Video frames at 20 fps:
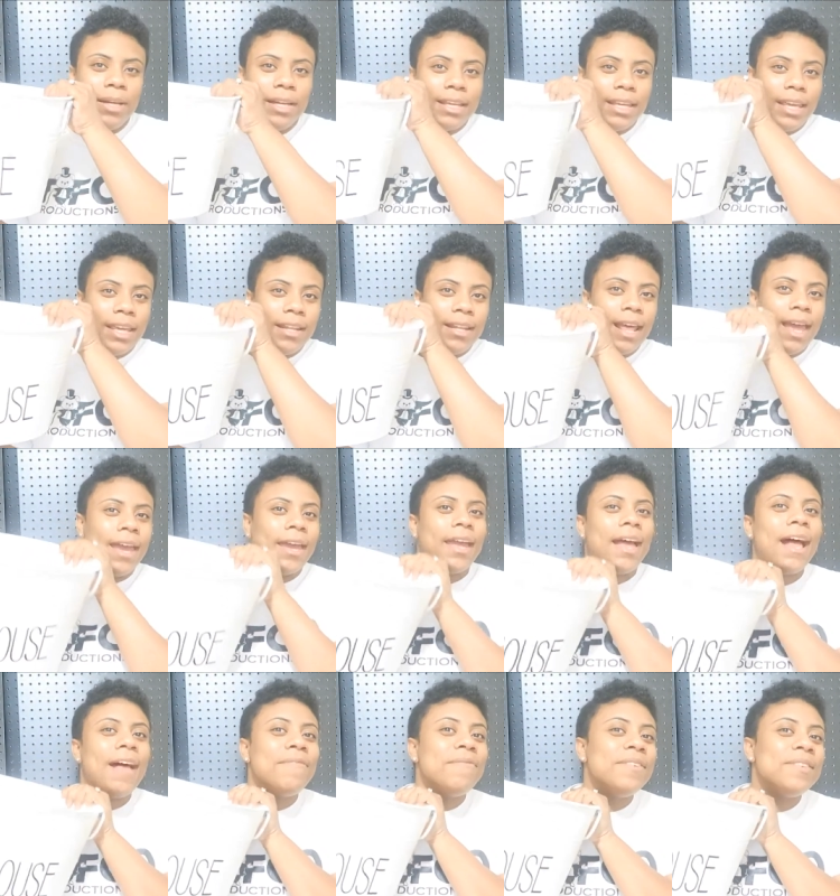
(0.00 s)
bucket, like
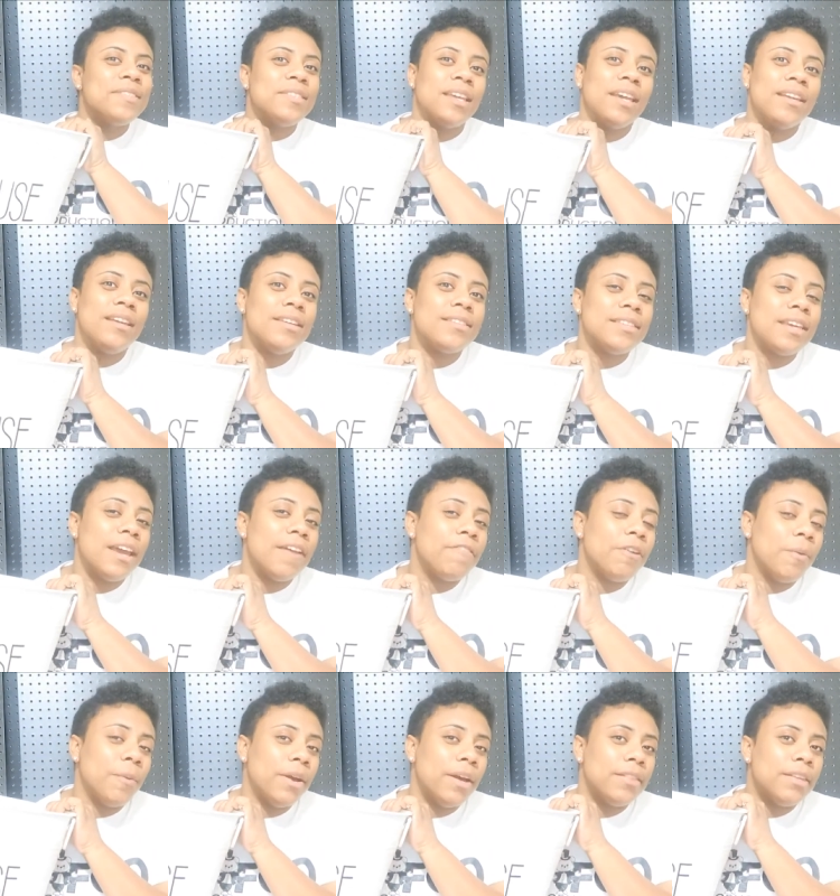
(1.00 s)
I've been seeing this
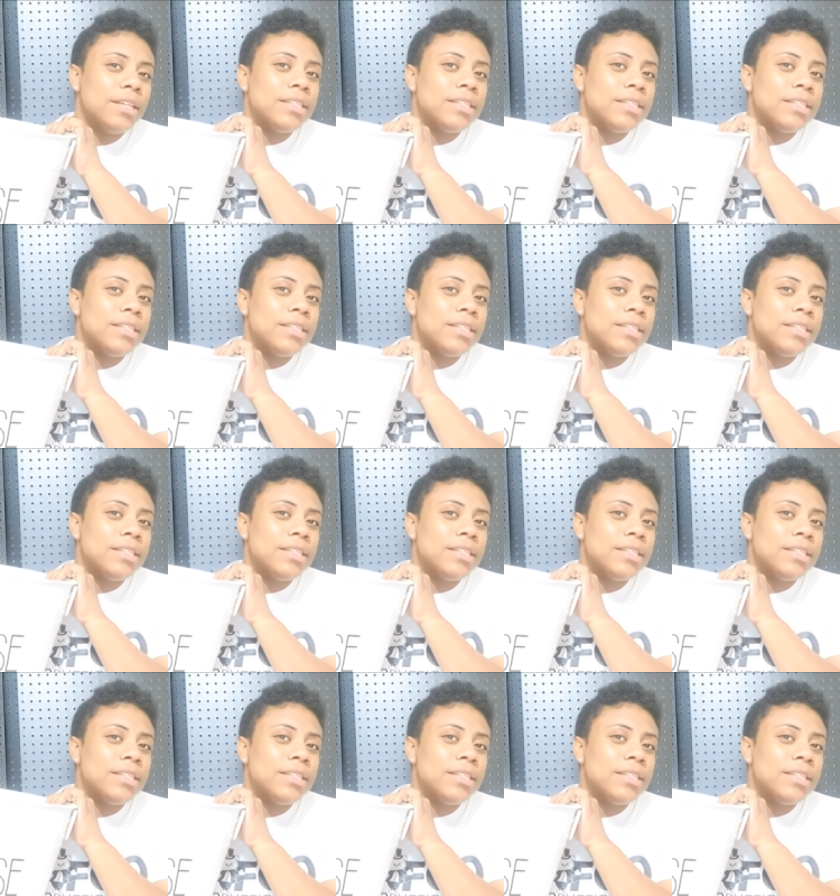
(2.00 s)
everywhere.